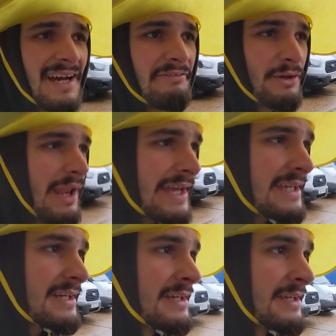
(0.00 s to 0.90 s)
I feel like
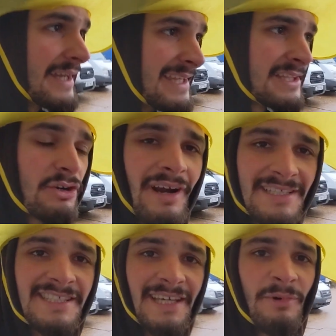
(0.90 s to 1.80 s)
in the
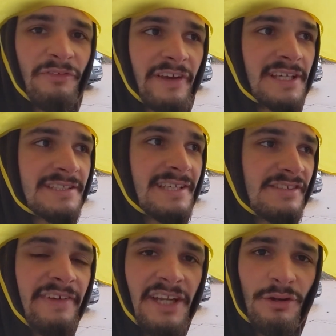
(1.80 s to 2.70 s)
grand scheme of things,
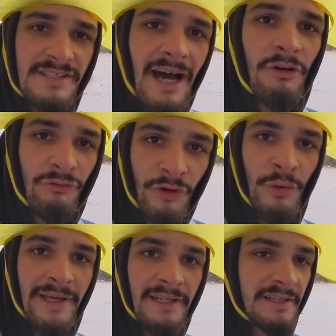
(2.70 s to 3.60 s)
this video is now
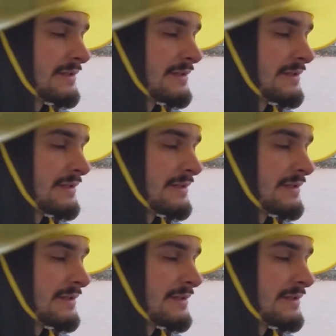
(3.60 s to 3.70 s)
ruined.